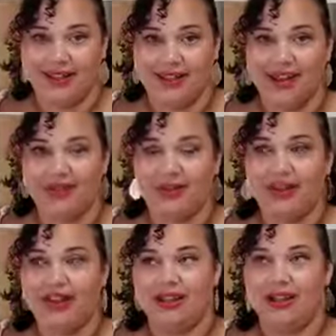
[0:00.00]
That's what
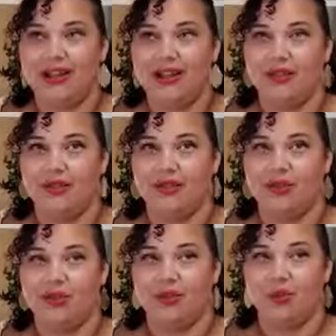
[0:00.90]
I love.
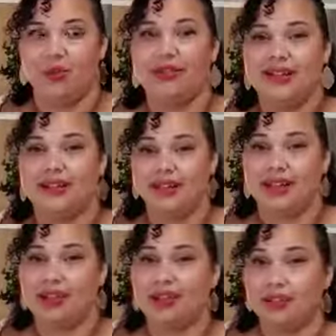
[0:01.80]
Once I
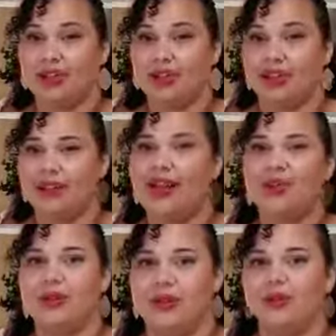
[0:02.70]
discovered budgeting,
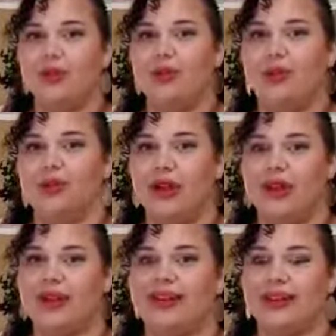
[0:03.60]
that's what I love the most about
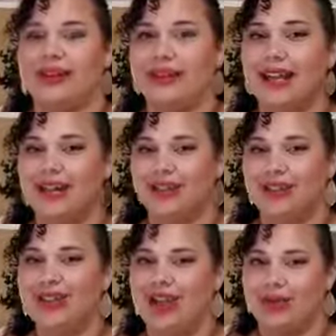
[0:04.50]
it, is that it's actually
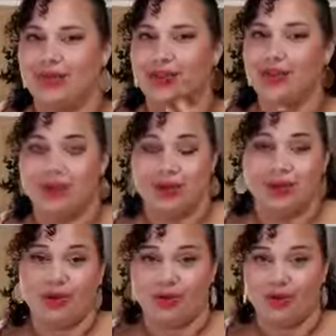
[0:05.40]
the opposite of what
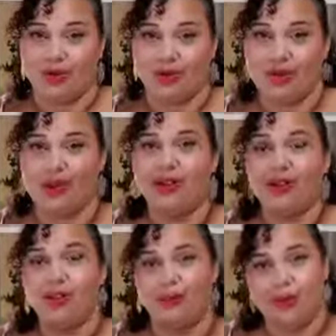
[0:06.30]
most people think.
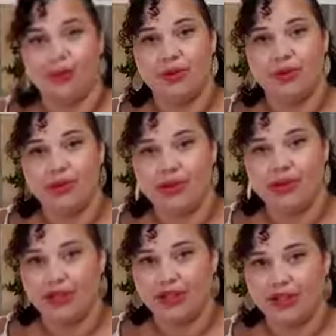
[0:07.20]
Most people think
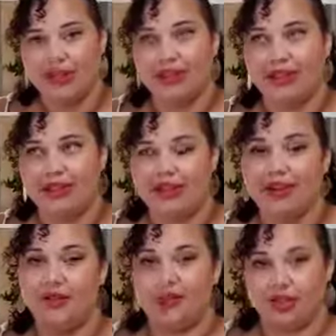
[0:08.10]
of a budget and they think
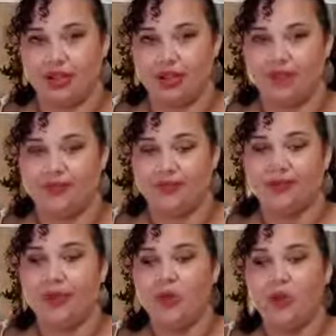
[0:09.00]
of restriction.
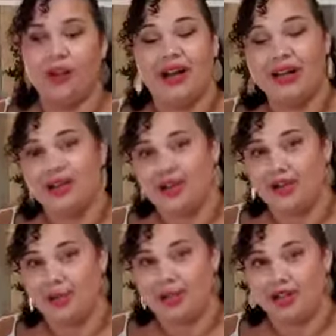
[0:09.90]
When I think of
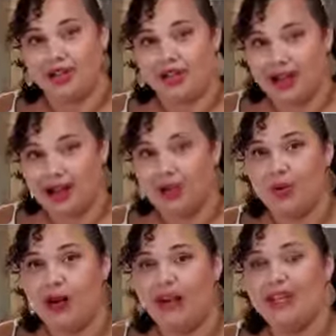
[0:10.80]
a budget now,
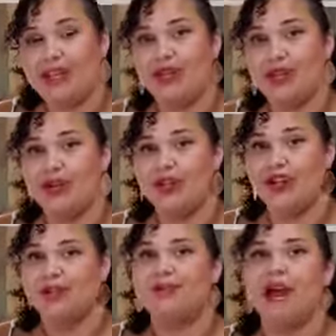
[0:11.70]
I think of a budget
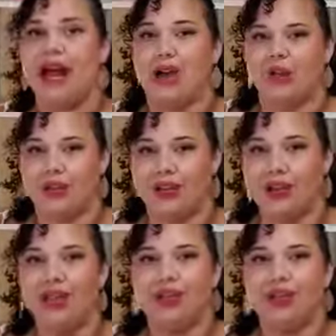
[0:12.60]
as power.